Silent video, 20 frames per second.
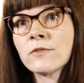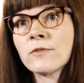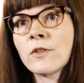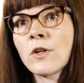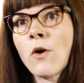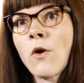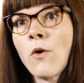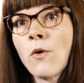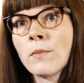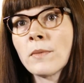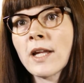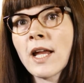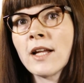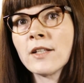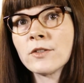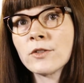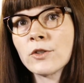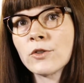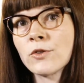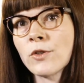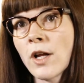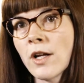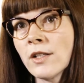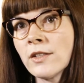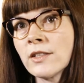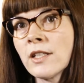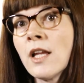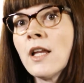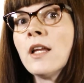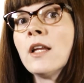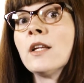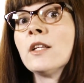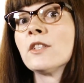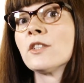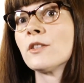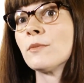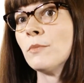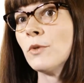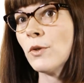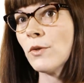for home cancer drugs
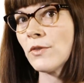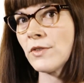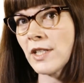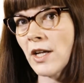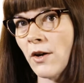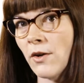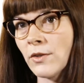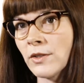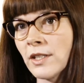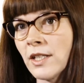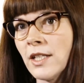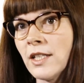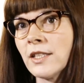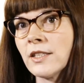smoothed out,